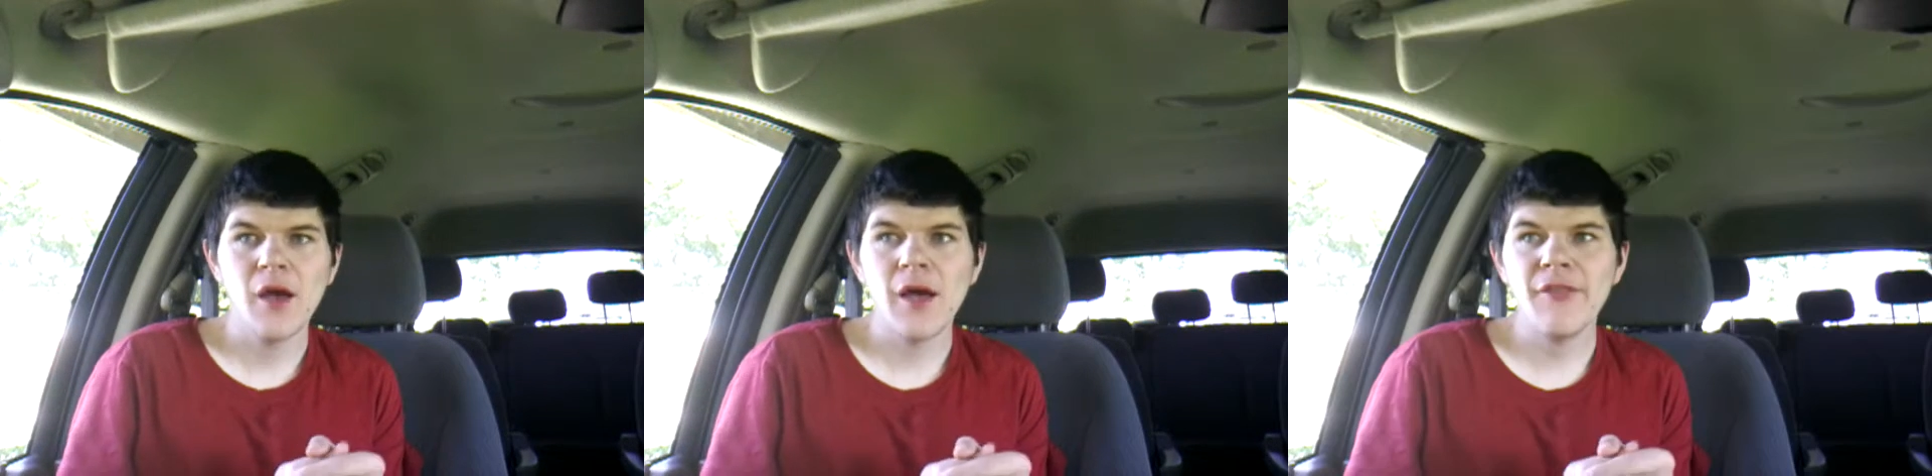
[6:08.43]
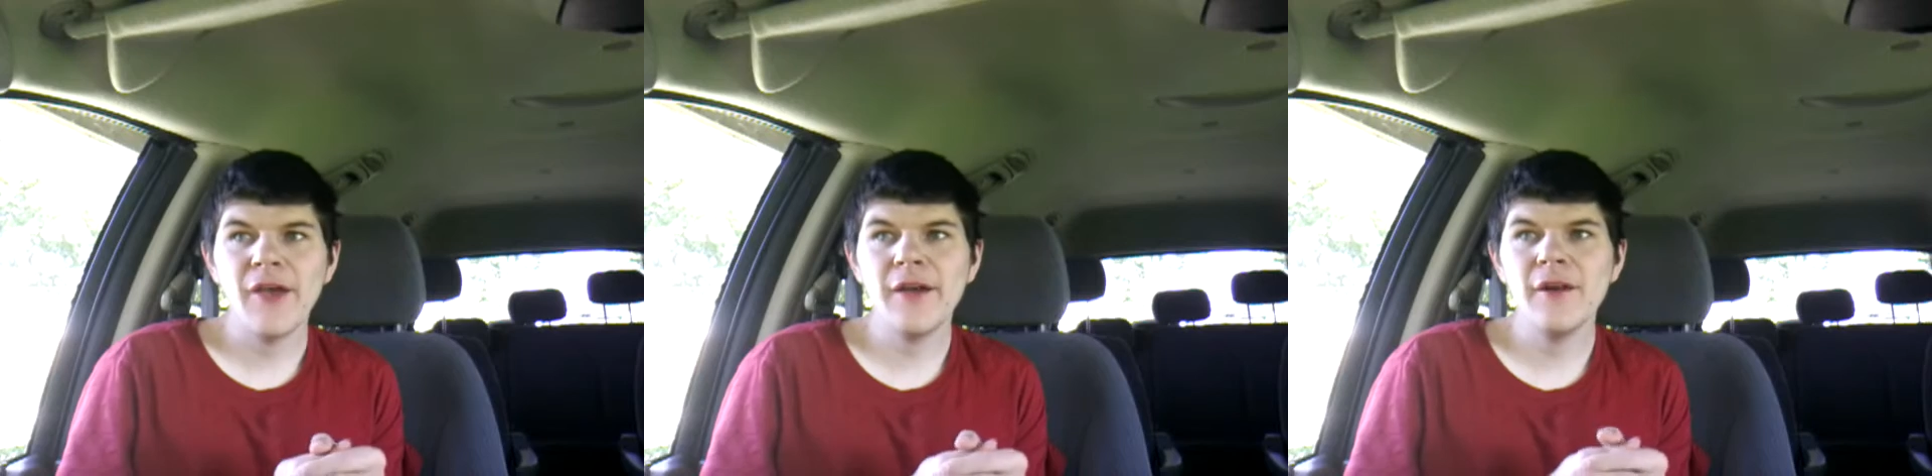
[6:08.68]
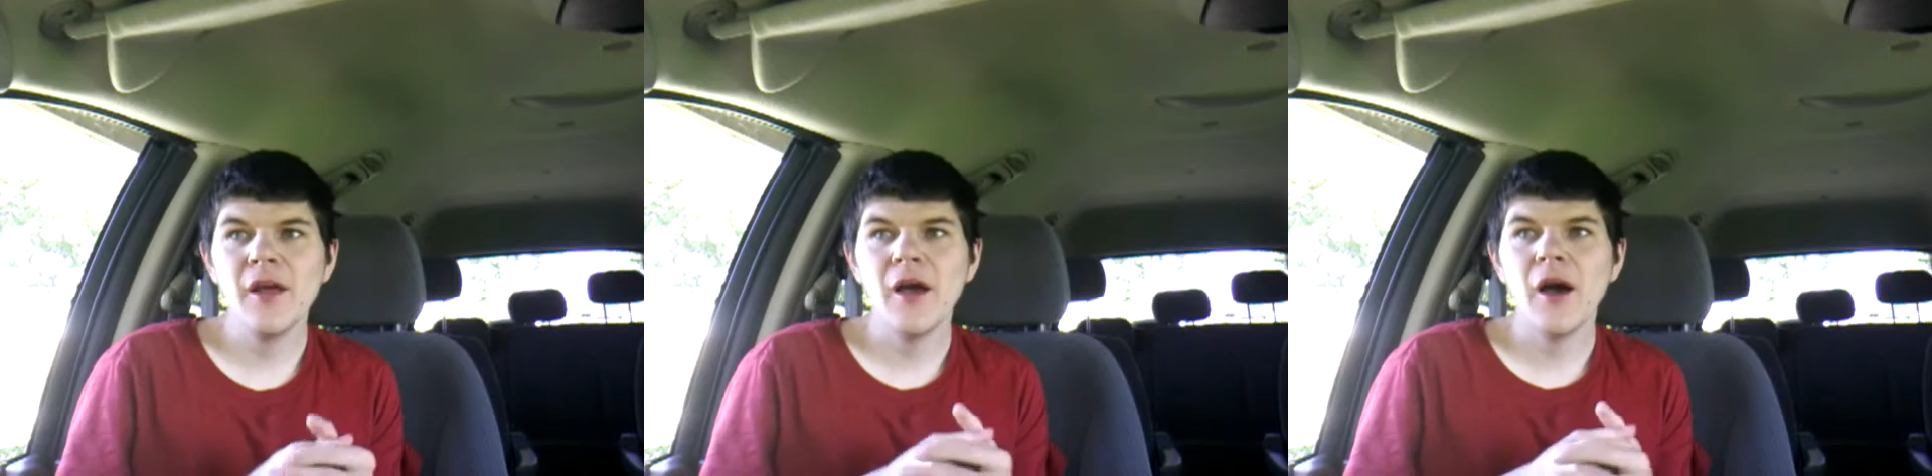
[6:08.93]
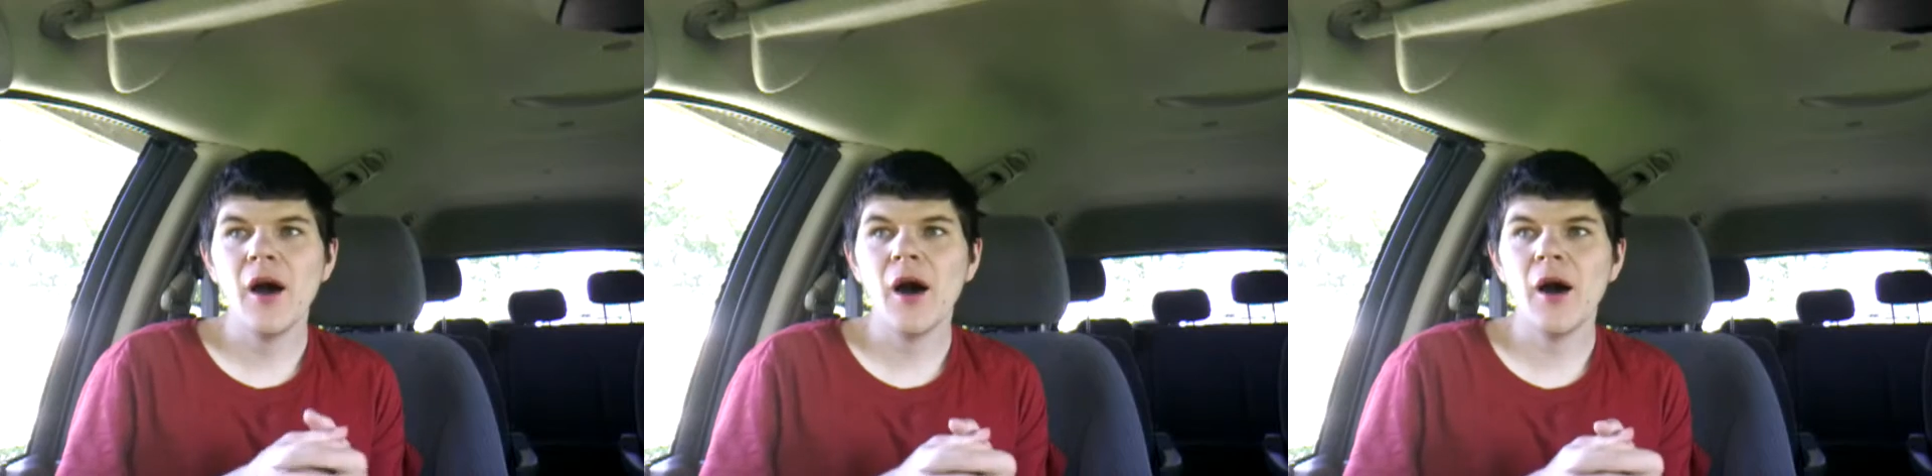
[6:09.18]
and then
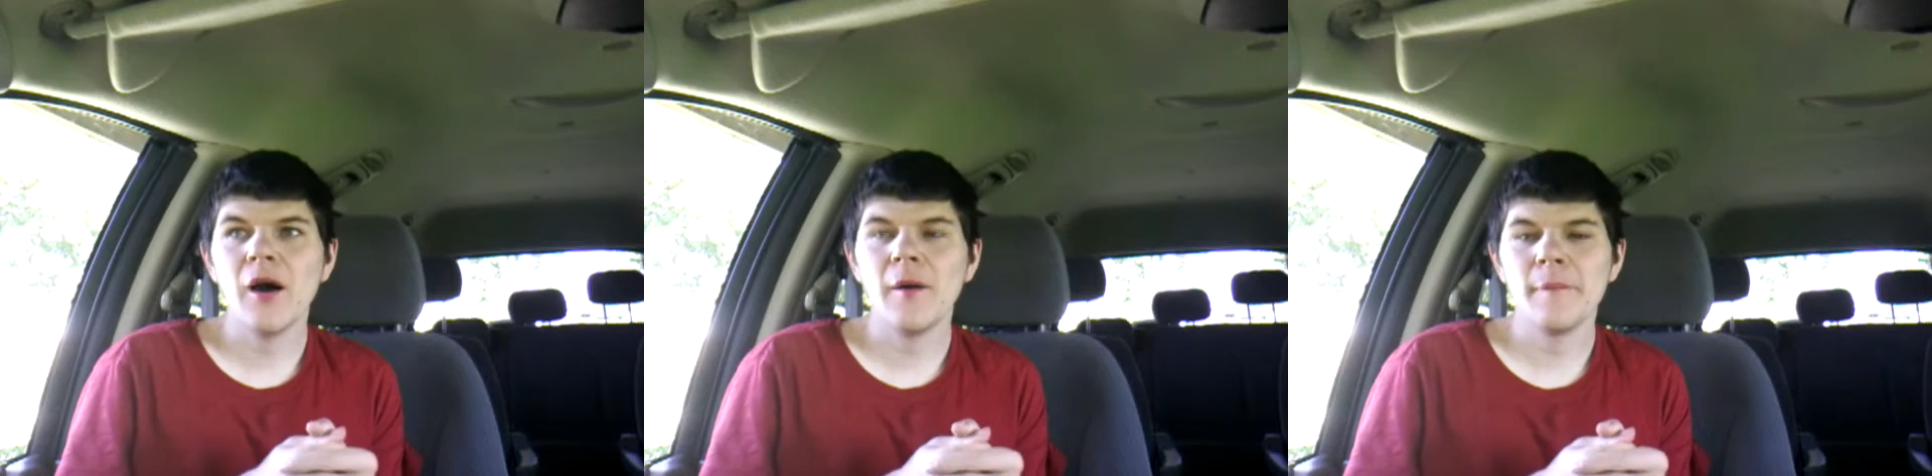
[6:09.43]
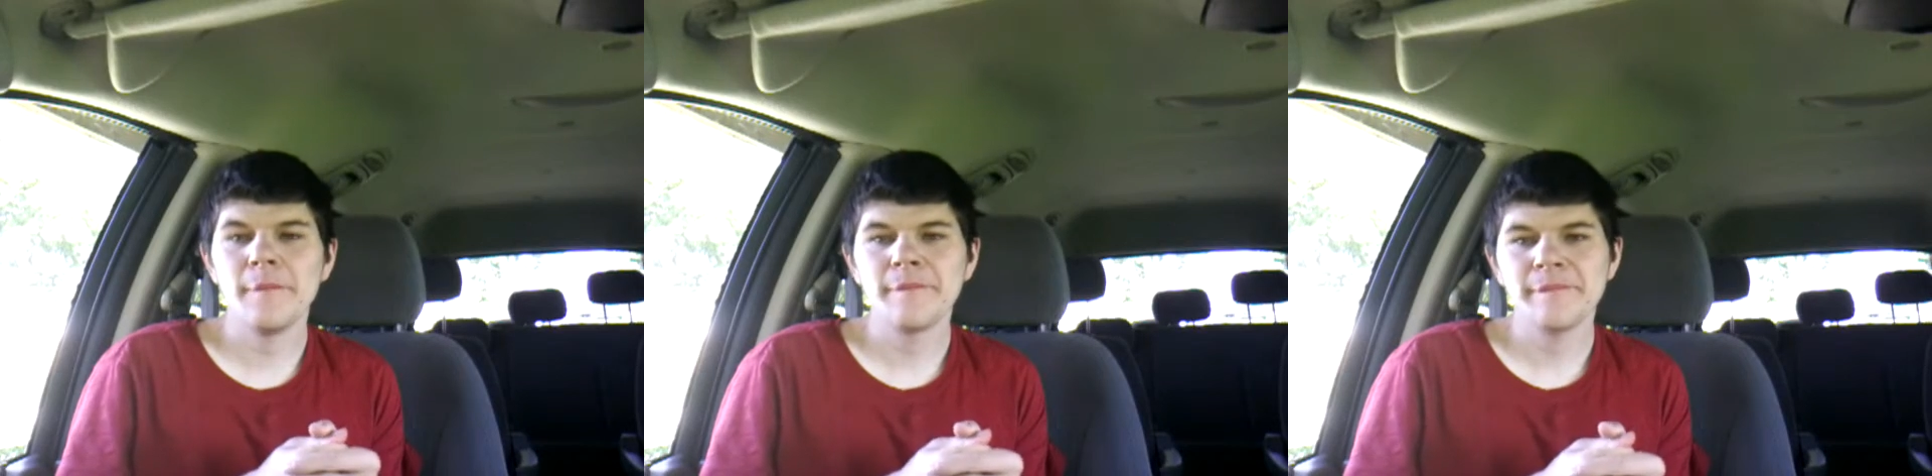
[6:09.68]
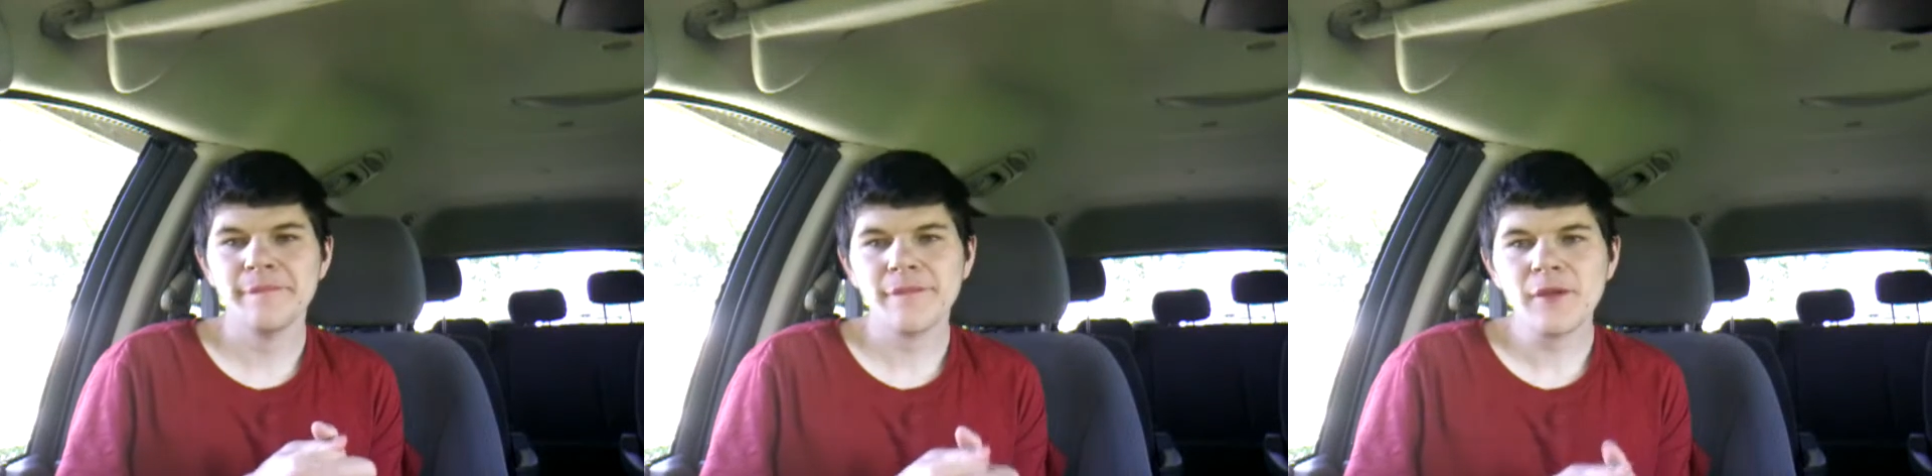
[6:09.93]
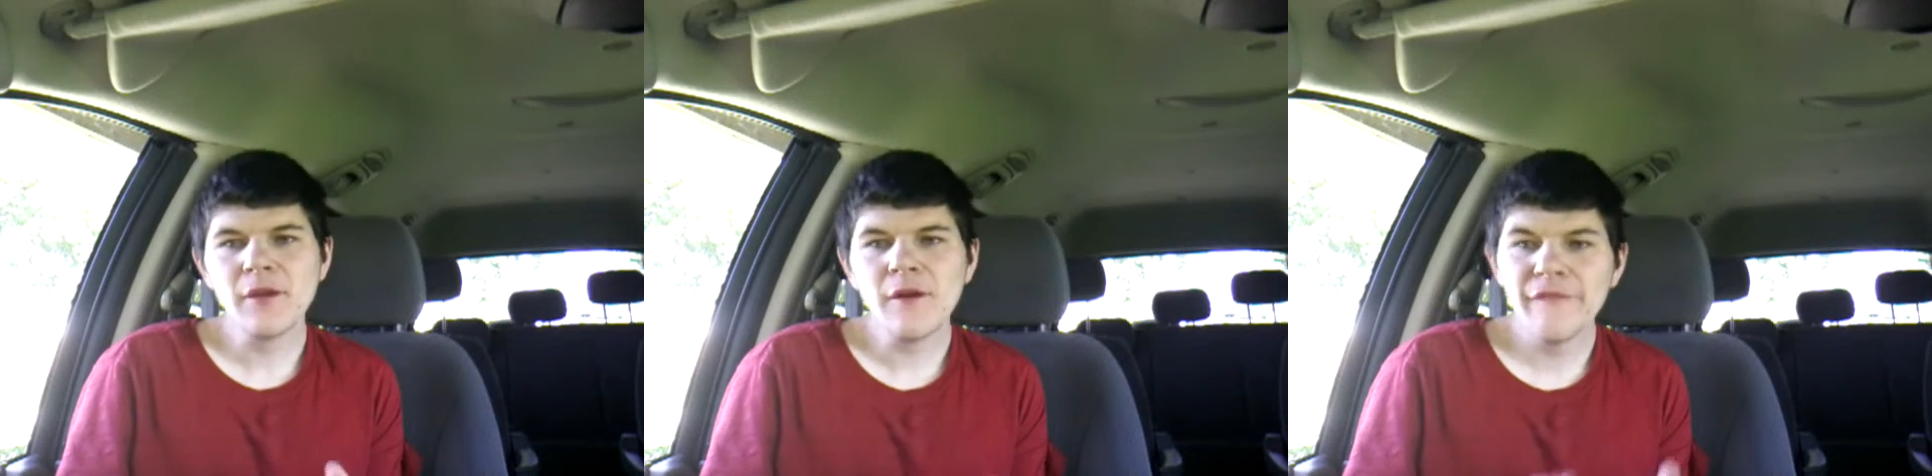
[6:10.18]

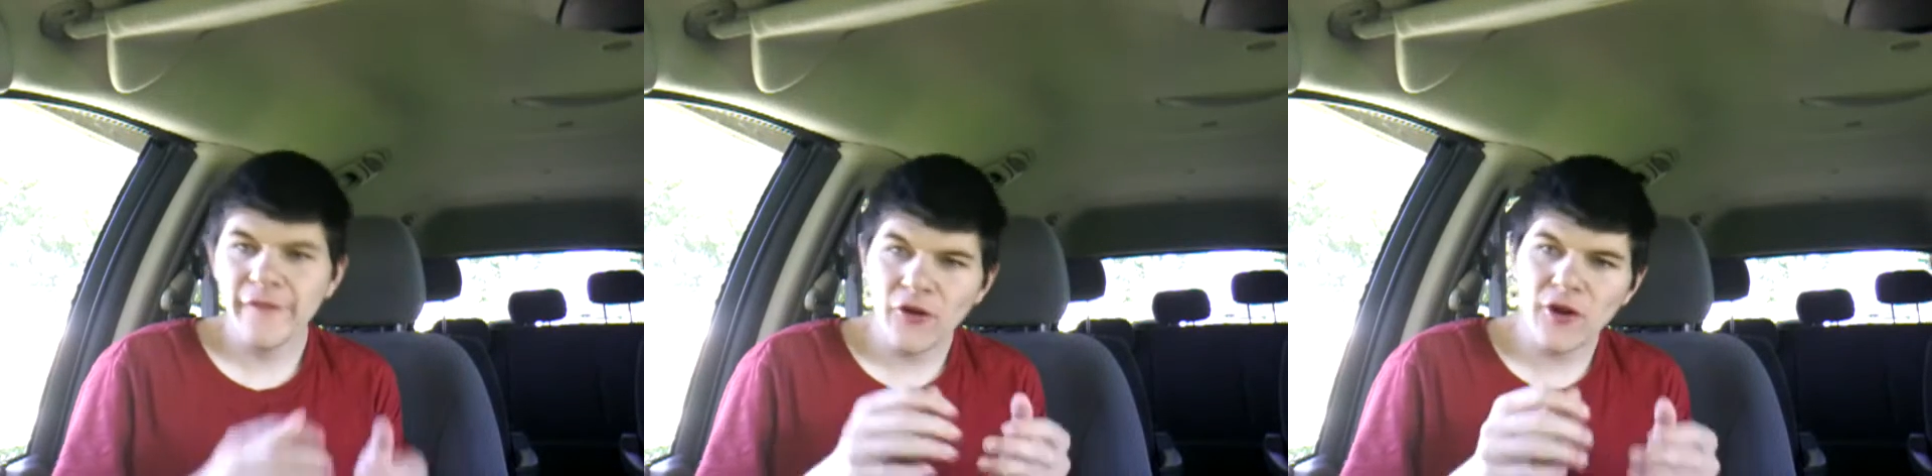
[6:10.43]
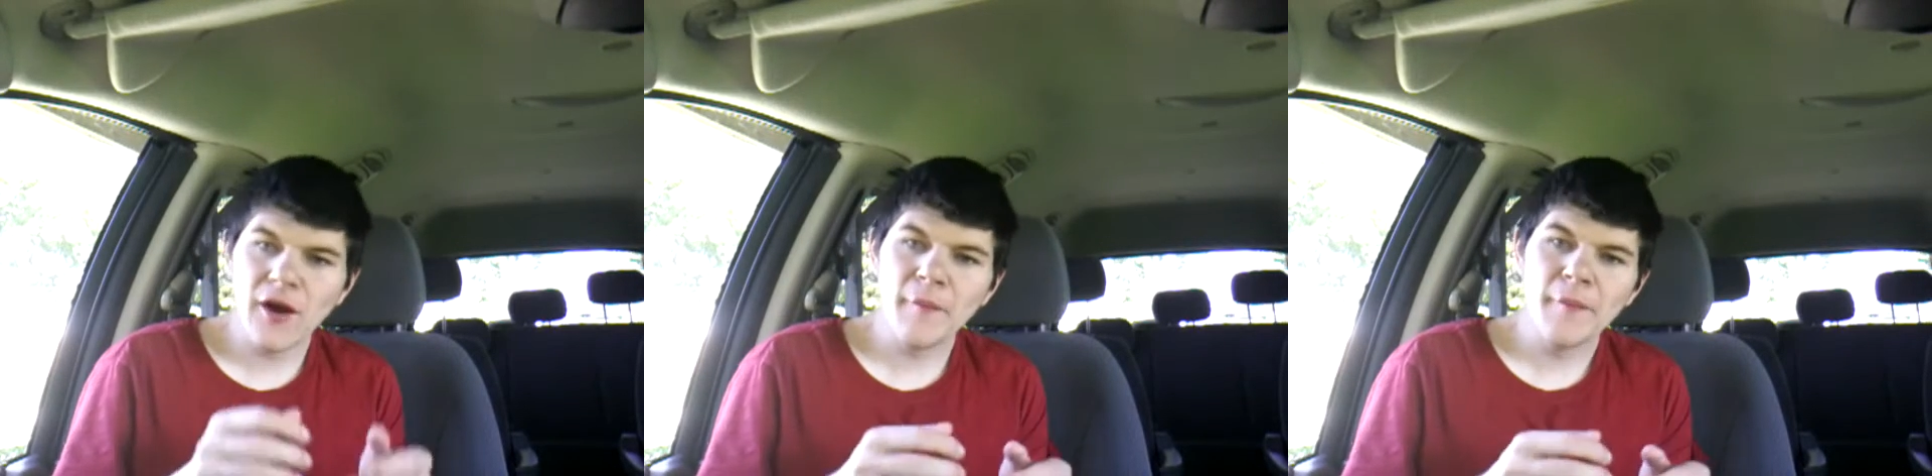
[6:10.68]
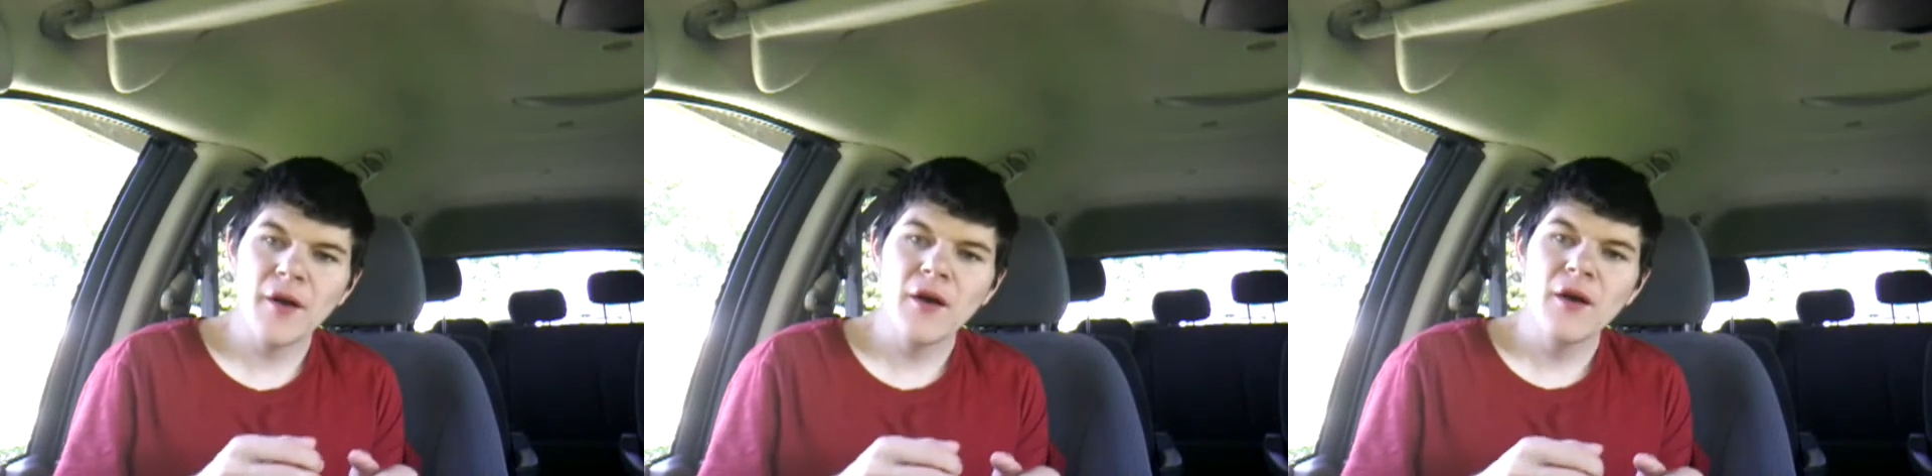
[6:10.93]
fill it up,